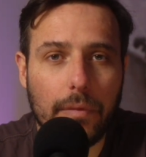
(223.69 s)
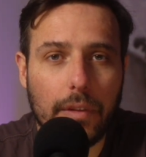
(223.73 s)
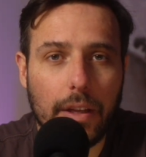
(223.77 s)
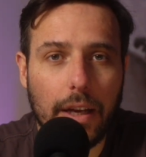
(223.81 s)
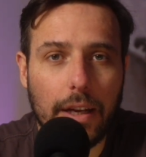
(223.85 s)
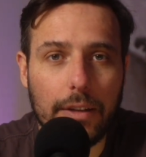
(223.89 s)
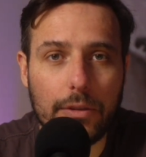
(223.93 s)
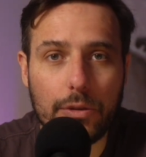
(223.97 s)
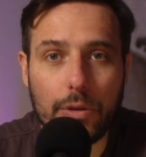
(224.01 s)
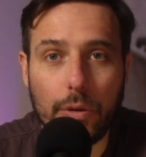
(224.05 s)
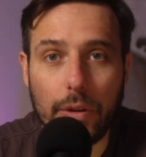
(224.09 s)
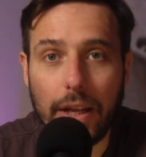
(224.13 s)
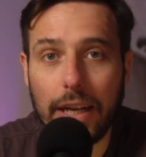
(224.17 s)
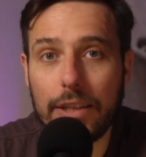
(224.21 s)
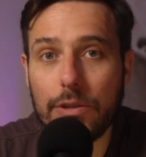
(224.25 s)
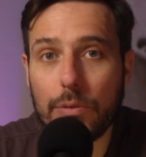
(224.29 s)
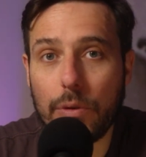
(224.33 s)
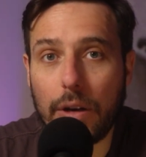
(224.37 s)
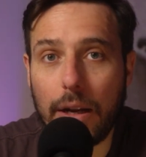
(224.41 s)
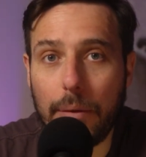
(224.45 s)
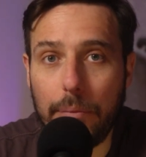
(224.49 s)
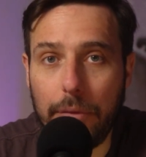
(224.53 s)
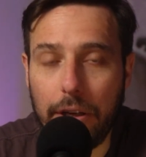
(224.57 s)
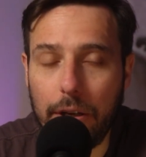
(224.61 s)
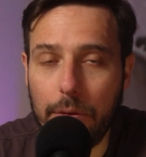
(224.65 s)
And so that's
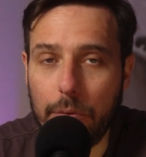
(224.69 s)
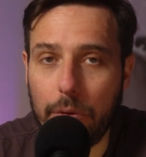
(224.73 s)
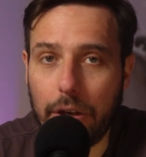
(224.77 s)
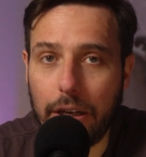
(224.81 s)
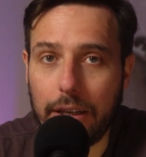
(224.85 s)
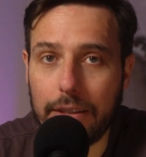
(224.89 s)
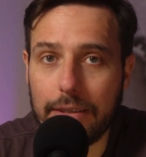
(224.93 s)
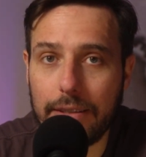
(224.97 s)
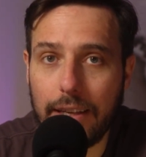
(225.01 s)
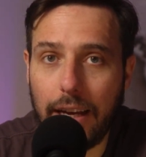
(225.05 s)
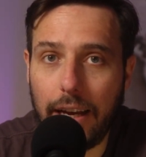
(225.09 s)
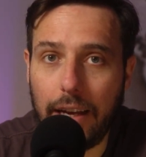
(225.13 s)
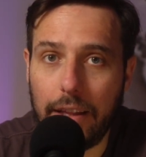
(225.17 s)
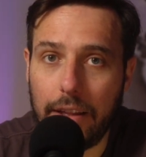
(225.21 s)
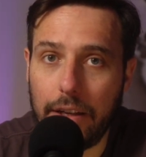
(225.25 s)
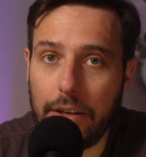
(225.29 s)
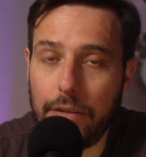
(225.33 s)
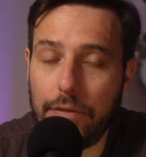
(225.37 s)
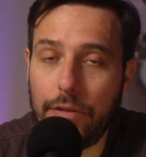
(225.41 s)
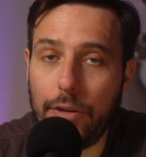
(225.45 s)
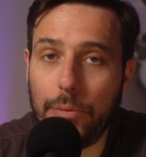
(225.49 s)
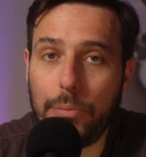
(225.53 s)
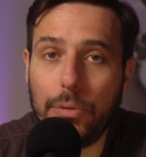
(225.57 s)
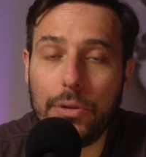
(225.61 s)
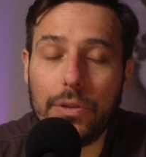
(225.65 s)
what I mean when I say that
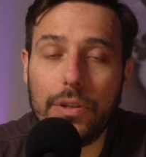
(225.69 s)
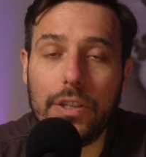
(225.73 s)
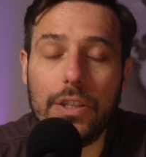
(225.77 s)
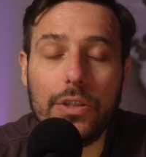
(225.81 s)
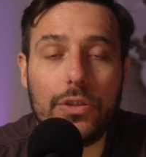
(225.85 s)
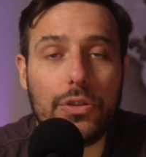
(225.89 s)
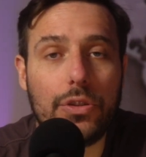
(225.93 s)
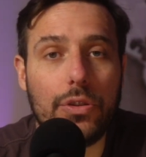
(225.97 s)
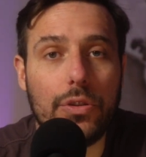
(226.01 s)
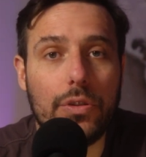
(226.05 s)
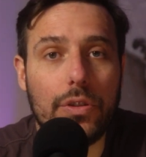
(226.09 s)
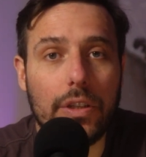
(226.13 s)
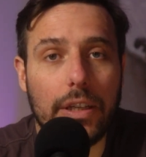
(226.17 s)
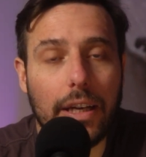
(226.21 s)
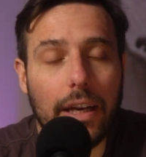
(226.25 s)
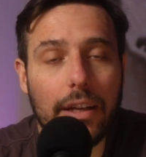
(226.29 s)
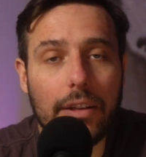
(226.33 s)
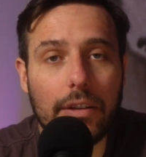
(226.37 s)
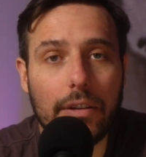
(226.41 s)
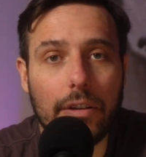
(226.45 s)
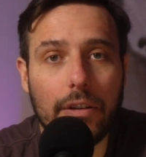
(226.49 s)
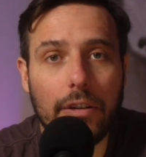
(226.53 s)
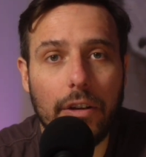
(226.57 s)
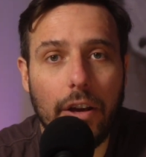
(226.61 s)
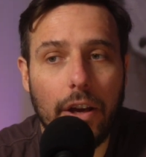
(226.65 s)
if you put these two
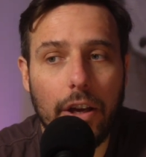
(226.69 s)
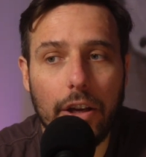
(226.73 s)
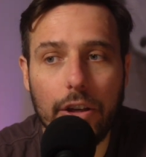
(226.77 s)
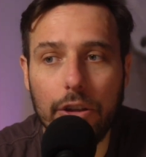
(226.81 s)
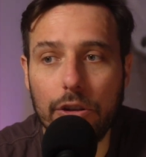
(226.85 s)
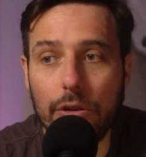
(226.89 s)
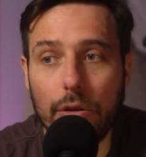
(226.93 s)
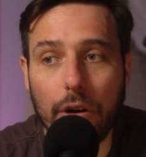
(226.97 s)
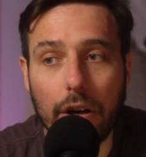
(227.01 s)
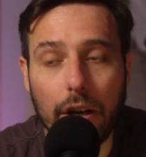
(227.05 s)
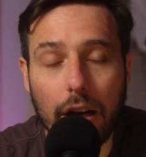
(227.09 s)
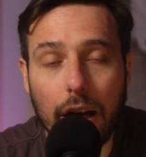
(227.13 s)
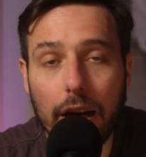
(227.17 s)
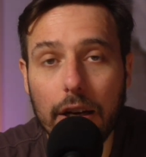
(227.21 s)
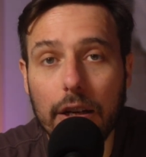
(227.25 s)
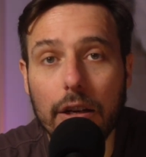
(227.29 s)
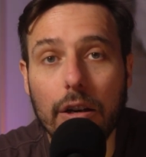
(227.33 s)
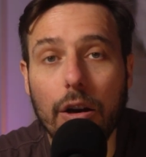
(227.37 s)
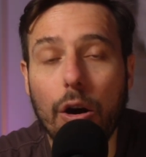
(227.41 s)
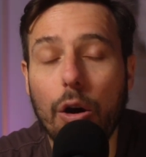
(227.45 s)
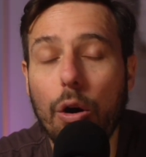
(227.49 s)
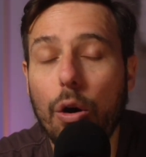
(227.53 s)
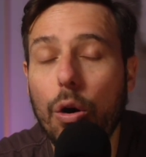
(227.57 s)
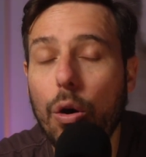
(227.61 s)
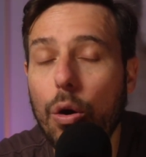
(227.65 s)
together, you're unlocking a
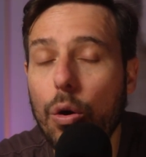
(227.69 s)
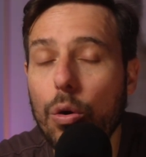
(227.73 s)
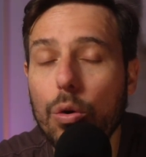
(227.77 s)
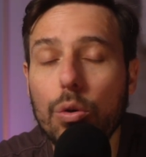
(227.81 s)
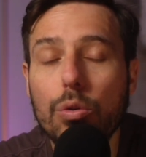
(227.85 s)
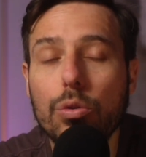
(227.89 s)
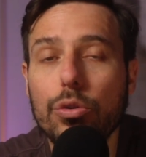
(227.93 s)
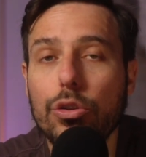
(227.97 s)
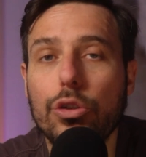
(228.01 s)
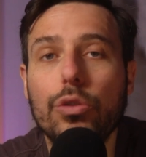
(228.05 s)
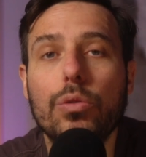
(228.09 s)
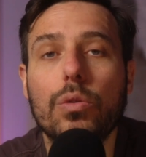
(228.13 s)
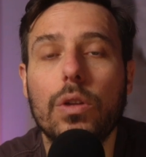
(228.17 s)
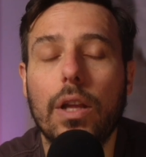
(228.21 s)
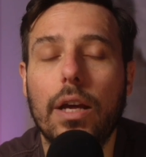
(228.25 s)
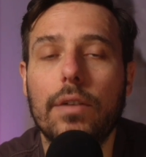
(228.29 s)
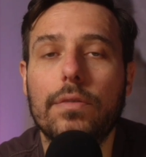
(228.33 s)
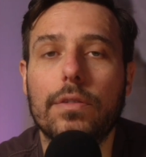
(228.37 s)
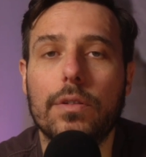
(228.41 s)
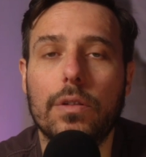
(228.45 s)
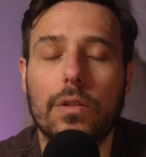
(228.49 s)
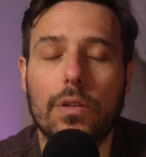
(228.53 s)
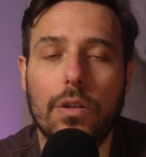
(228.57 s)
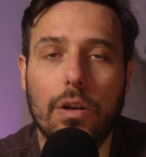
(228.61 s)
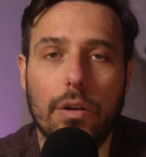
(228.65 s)
whole new
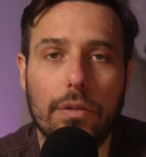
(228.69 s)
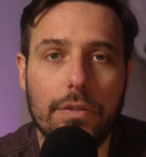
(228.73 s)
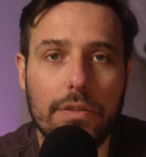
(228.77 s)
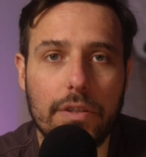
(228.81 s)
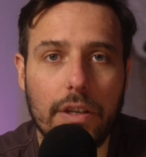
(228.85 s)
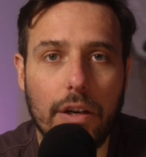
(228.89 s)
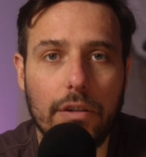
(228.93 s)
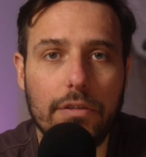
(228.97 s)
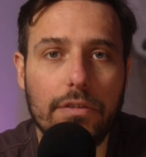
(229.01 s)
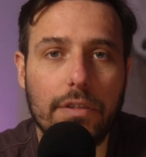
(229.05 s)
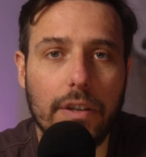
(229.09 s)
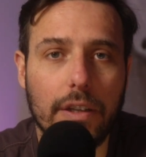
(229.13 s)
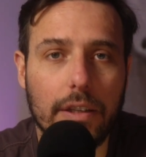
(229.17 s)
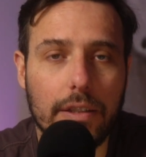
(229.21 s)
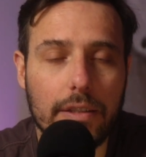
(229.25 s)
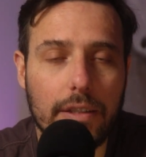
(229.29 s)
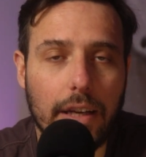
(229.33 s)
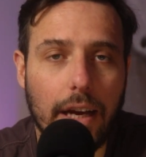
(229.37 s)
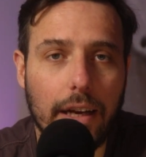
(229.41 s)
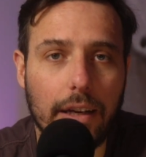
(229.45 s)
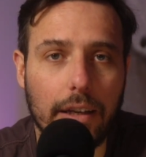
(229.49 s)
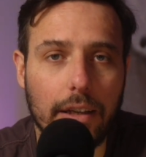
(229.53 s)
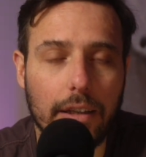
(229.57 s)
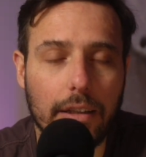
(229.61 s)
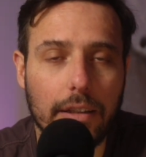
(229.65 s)
level of
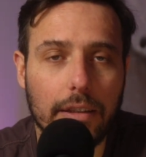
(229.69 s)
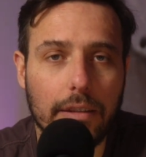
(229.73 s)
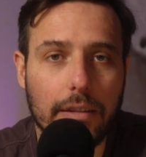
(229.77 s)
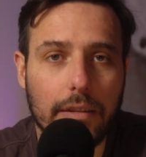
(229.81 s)
self-understanding.